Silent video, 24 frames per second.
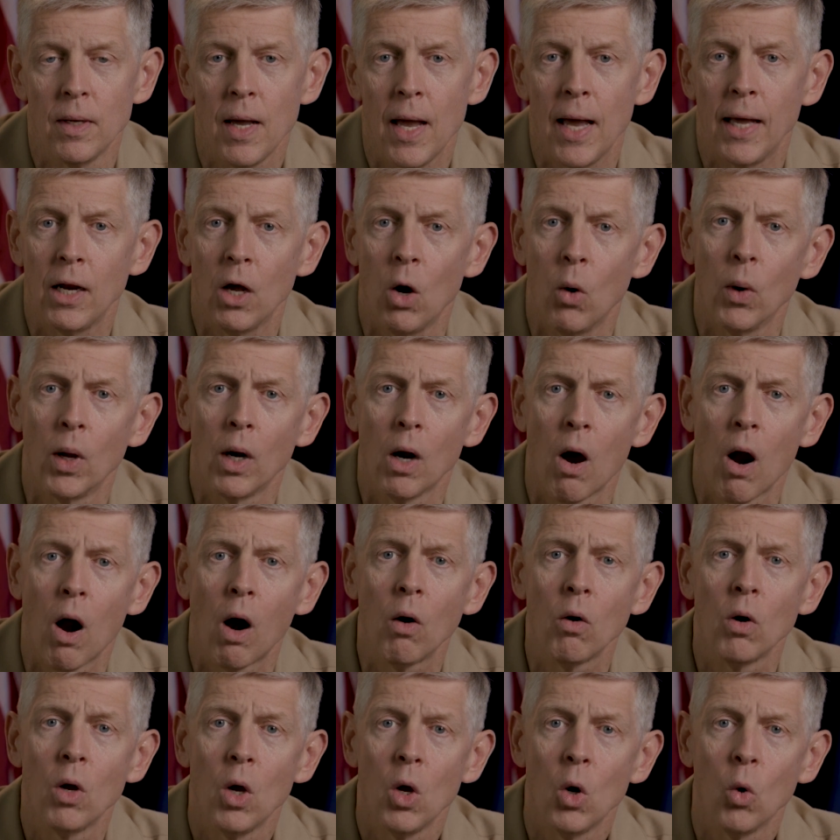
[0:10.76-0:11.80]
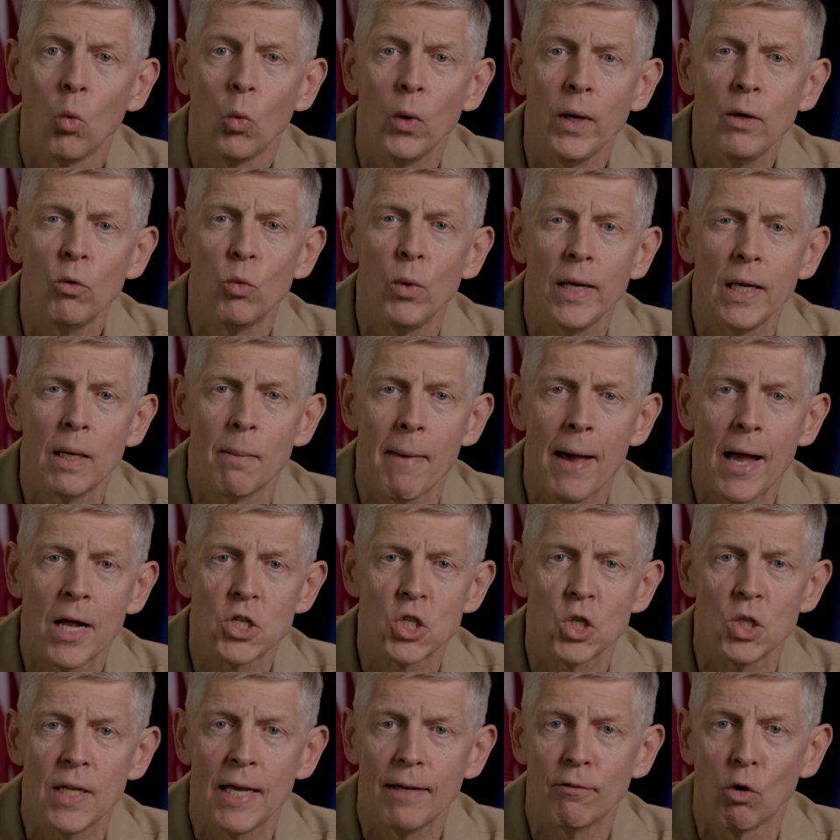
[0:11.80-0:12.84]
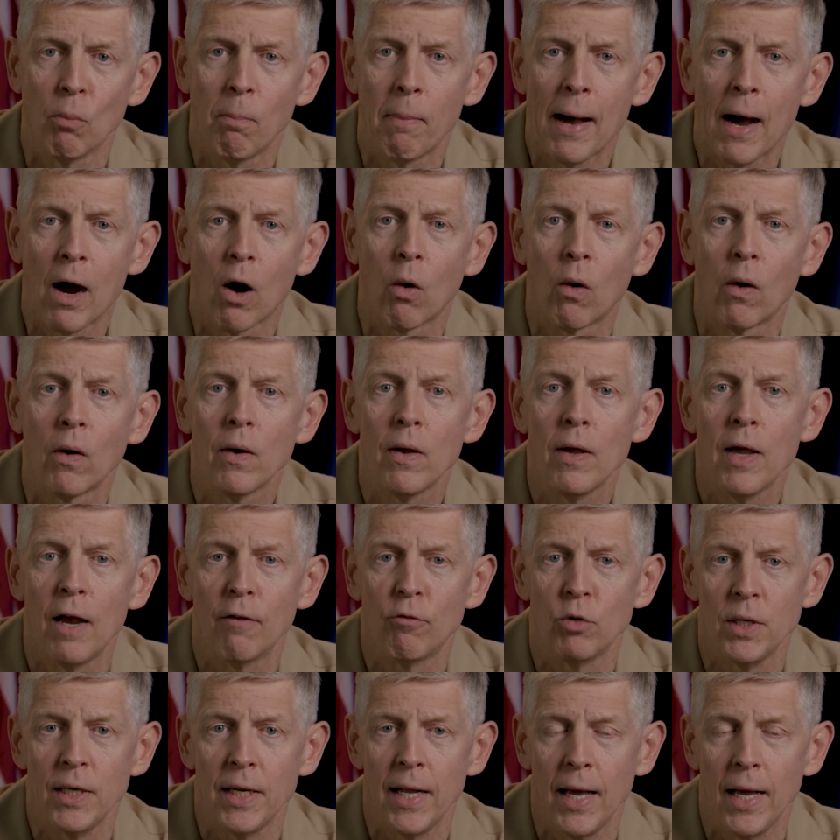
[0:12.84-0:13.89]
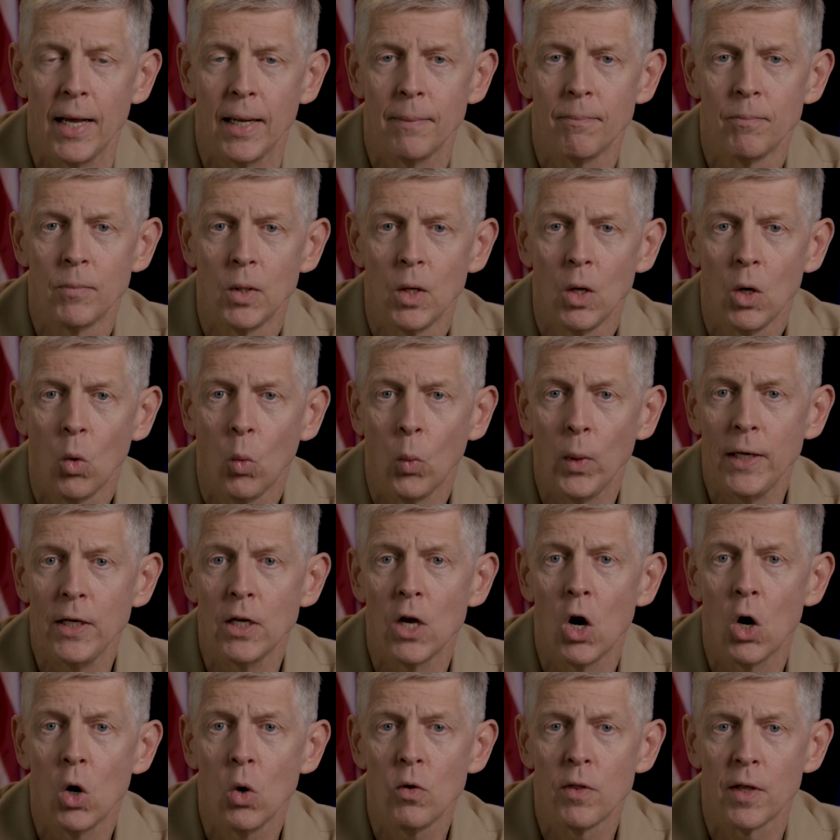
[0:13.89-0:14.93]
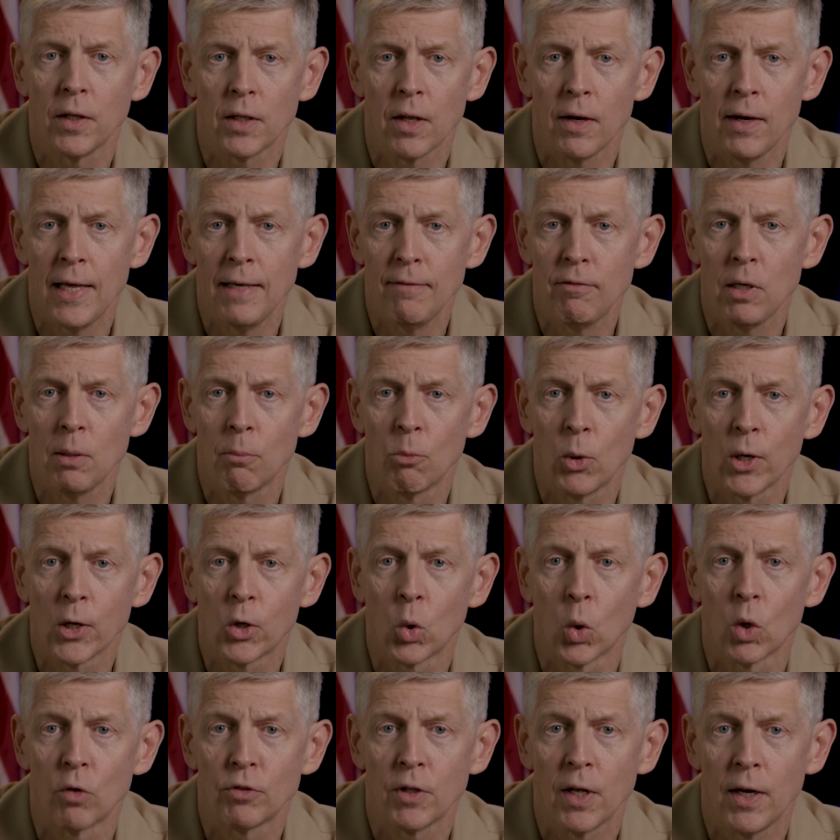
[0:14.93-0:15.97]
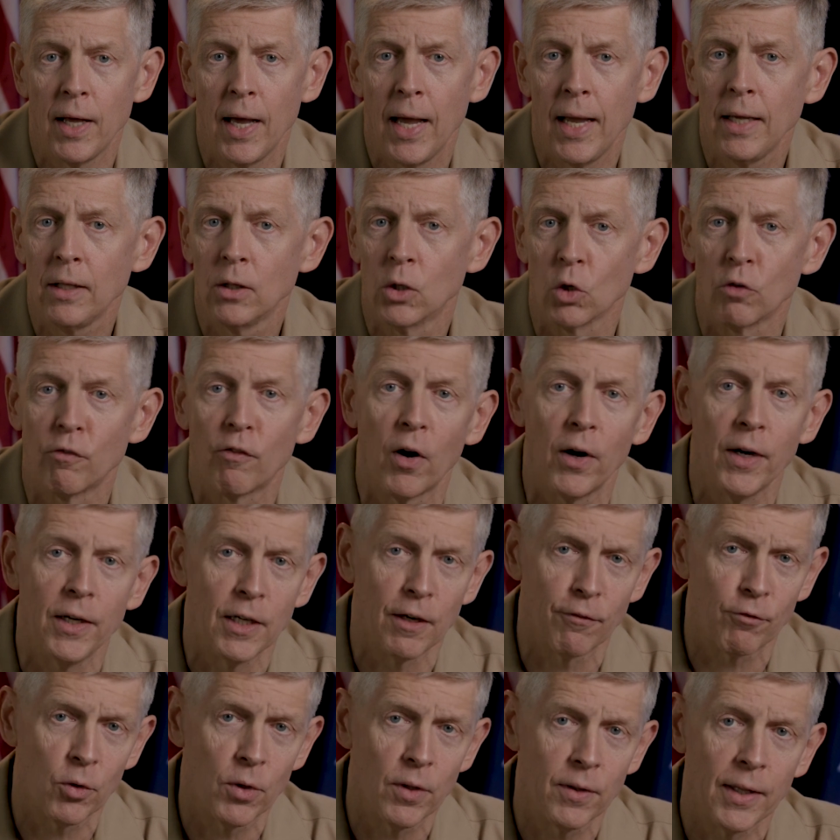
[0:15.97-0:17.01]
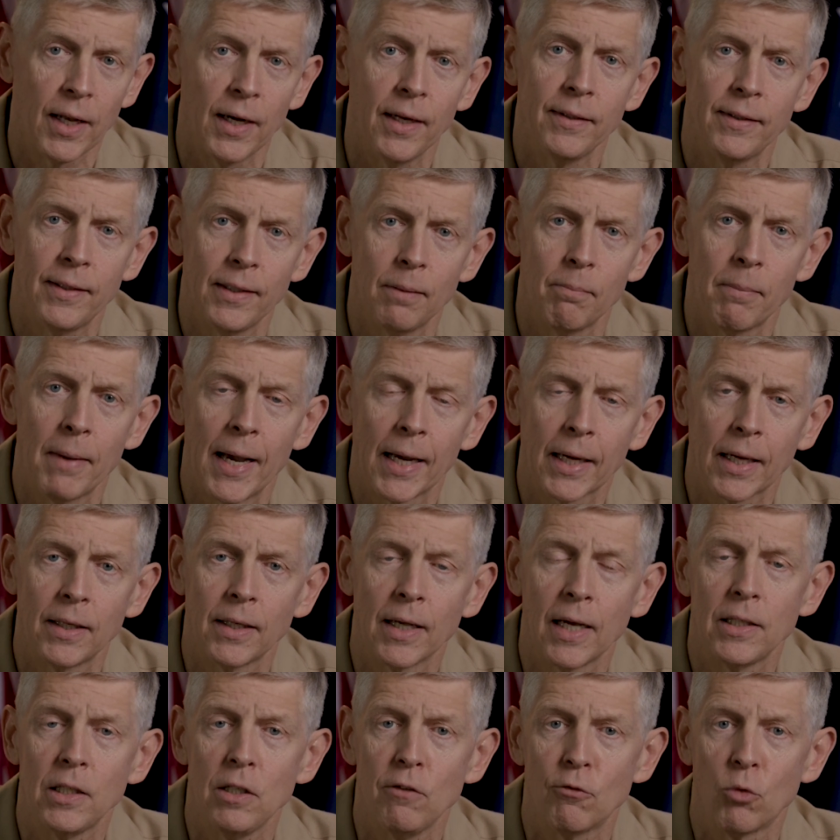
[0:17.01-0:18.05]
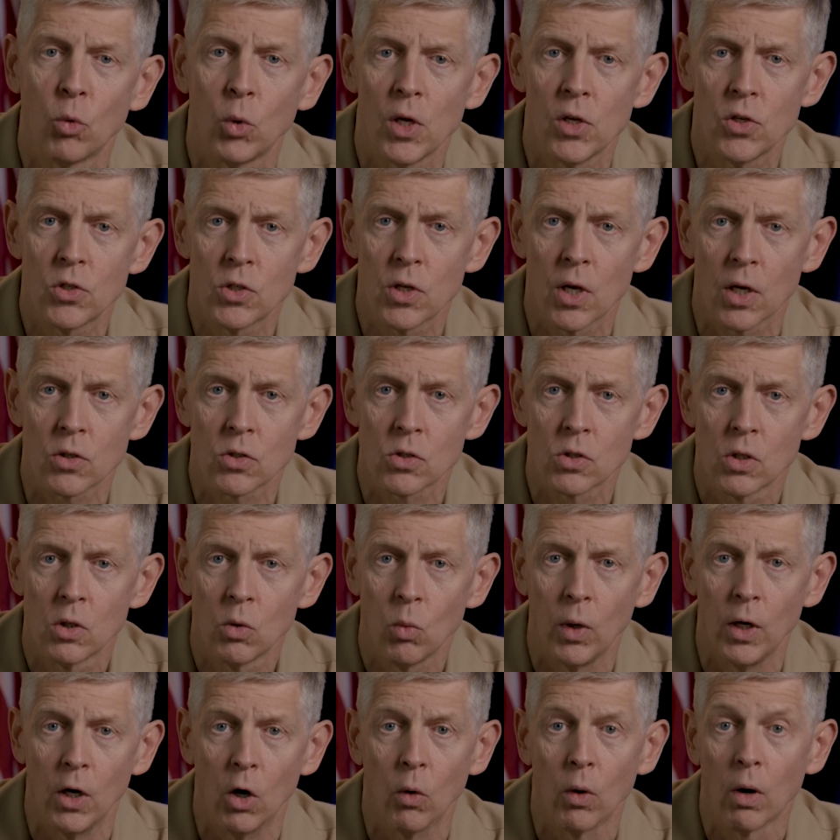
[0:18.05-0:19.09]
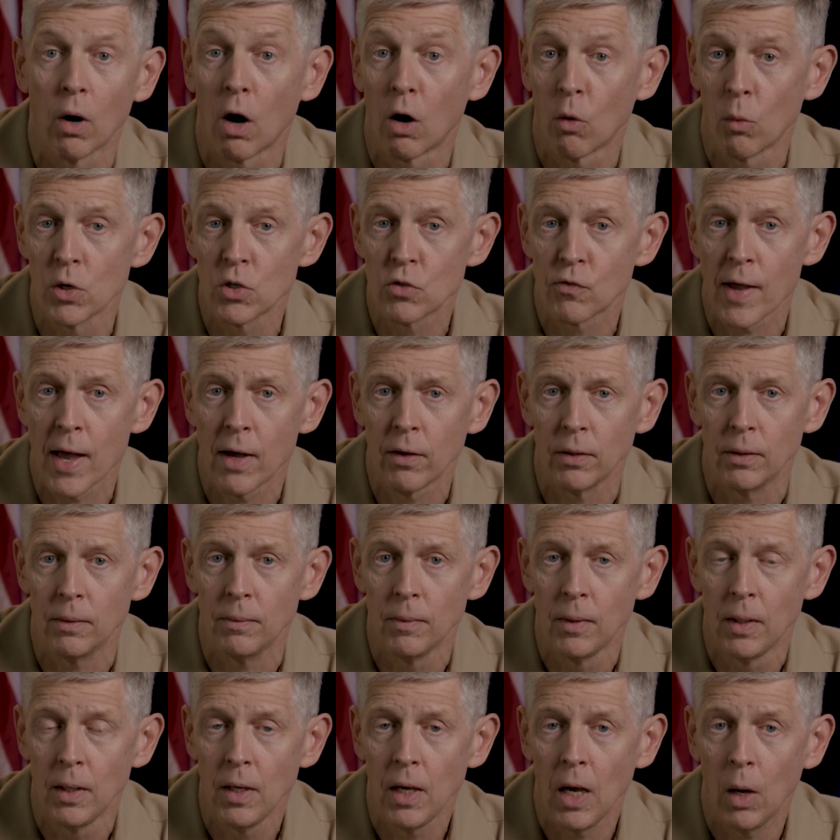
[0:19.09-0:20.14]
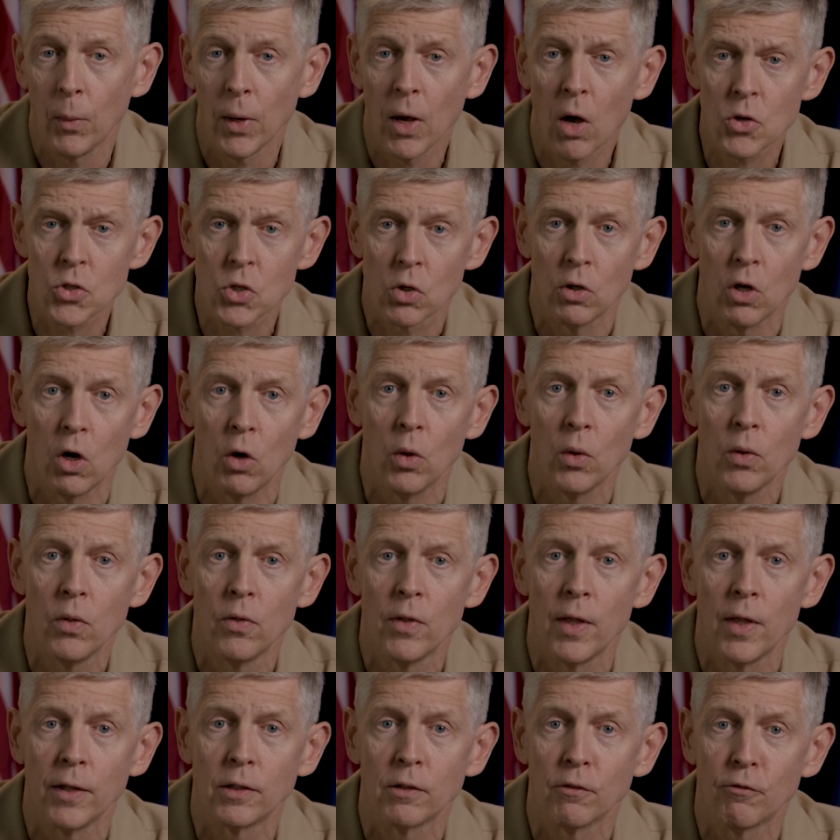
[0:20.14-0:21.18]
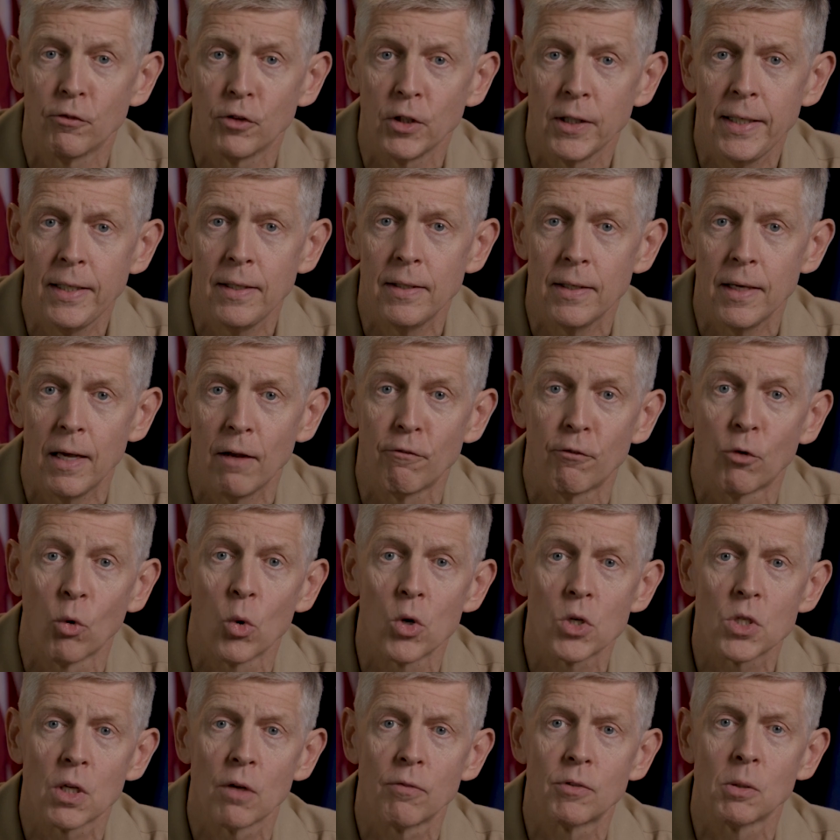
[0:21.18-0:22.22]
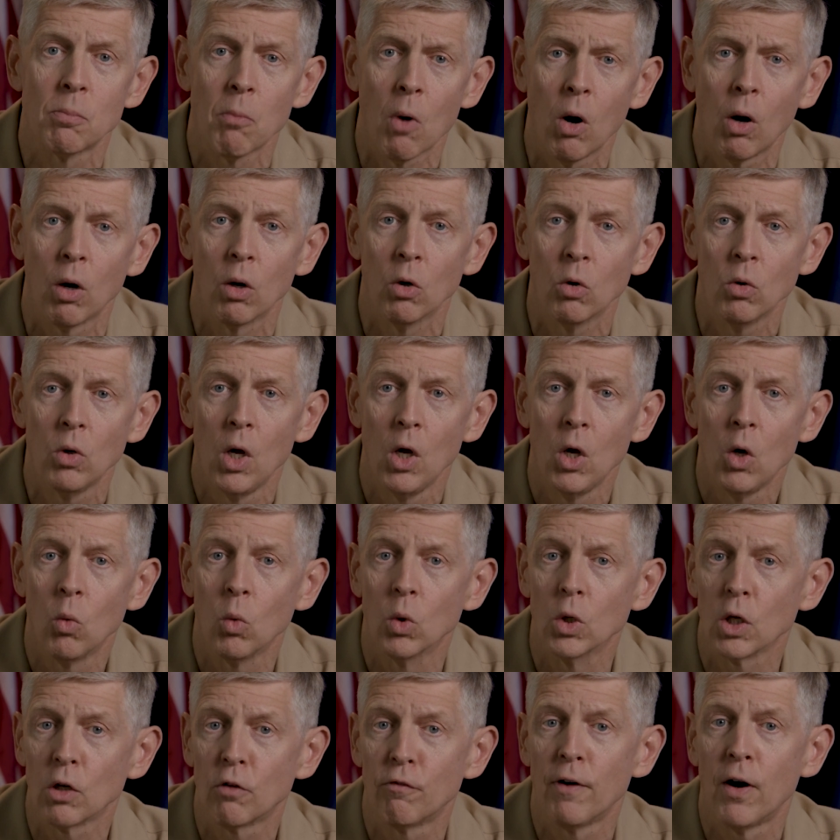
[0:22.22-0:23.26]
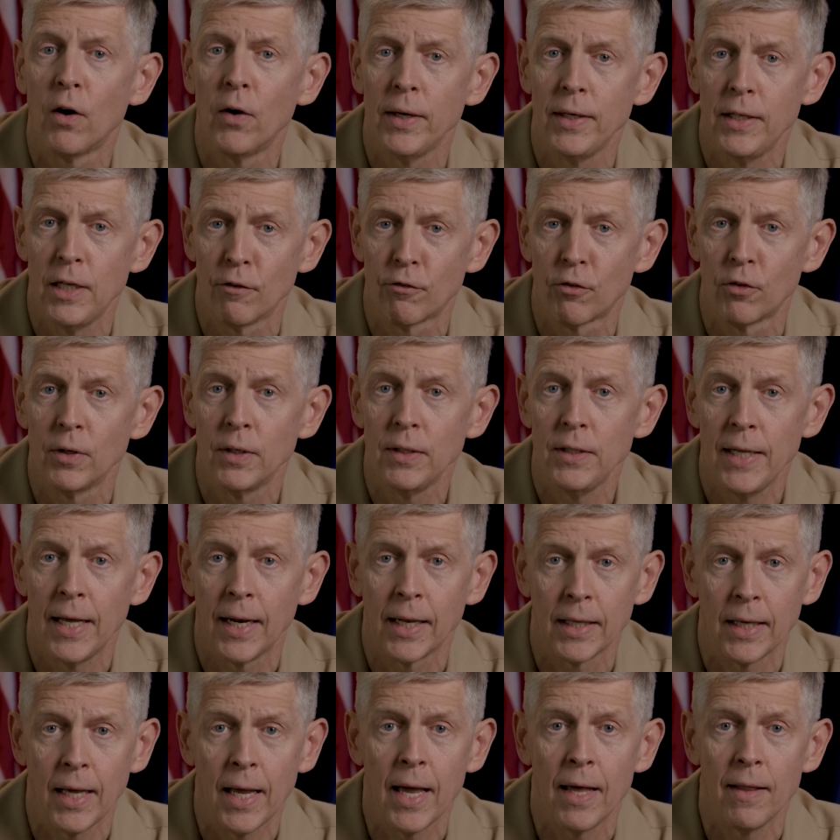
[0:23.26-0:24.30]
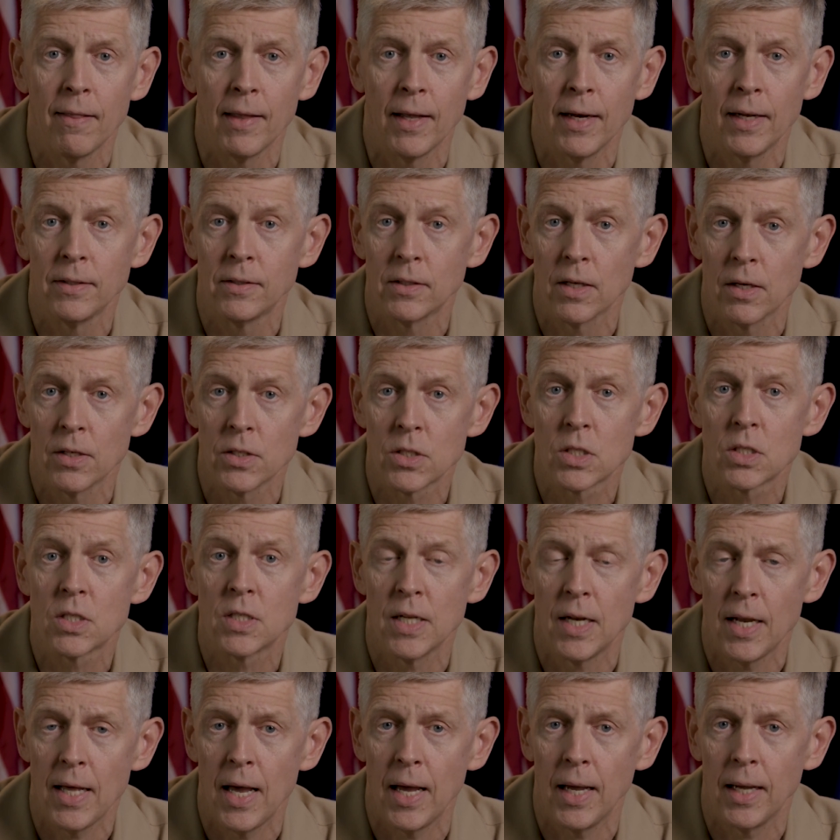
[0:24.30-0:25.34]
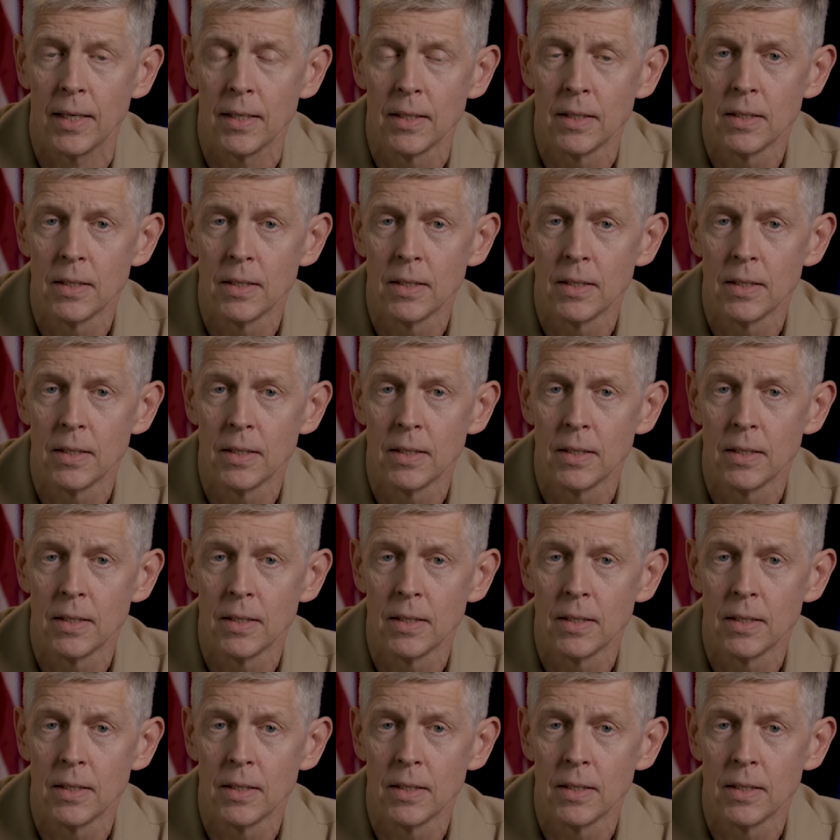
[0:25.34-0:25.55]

At ONR, we reimagine naval power every day. We know that the Navy and Marine Corps of today look very different than it did back in 1946 when ONR was founded. And we also know that the fleet and force of tomorrow will look very different yet again than it does today.